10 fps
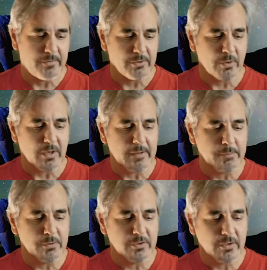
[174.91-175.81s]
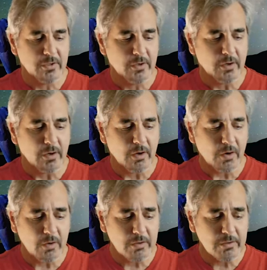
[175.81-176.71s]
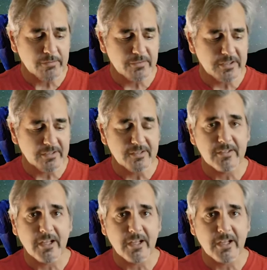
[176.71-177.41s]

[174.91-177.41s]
So I put all of these